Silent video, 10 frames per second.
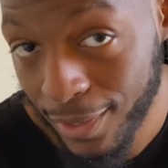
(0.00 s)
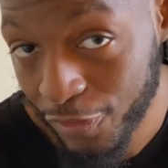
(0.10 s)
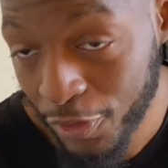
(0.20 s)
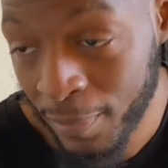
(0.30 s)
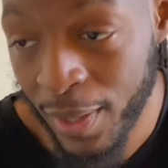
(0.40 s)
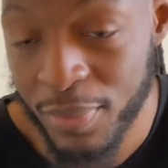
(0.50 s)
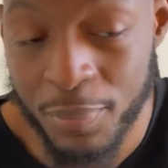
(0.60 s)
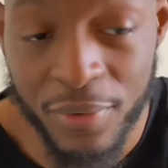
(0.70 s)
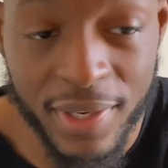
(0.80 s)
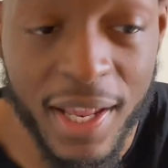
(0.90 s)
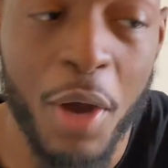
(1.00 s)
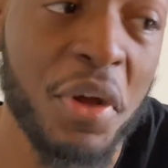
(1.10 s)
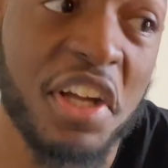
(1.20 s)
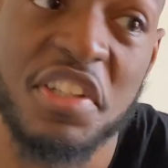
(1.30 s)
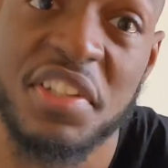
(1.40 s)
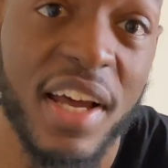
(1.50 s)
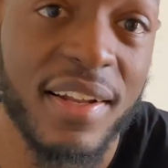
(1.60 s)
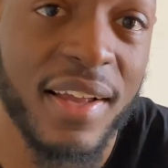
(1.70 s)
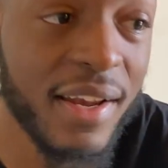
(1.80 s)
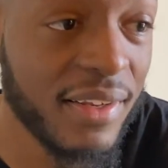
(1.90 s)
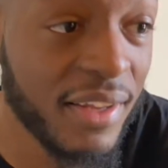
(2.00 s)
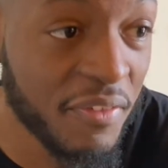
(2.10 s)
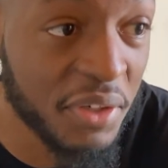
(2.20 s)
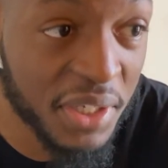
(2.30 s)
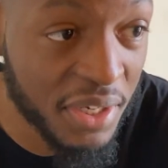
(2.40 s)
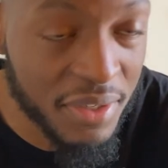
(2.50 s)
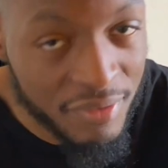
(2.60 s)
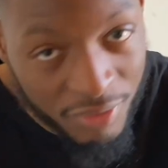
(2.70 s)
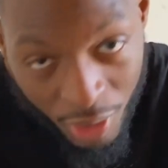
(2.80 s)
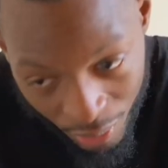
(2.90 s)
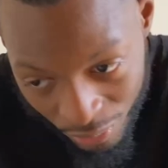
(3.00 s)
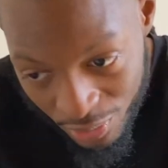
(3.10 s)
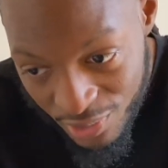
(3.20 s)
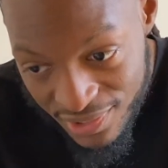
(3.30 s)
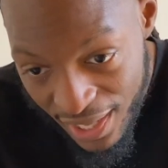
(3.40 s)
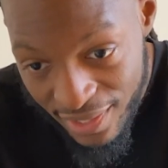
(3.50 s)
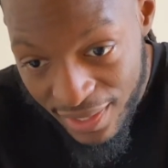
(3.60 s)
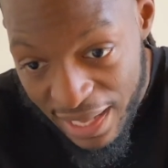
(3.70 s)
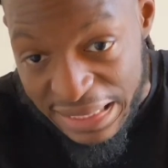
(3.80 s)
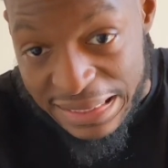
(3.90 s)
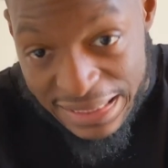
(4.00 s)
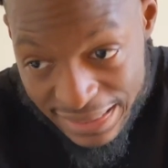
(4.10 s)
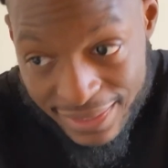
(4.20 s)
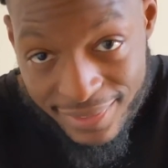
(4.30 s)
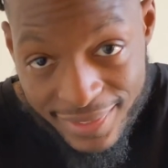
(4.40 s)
From my people I just got a lot of love to give. No, you just got a lot of need.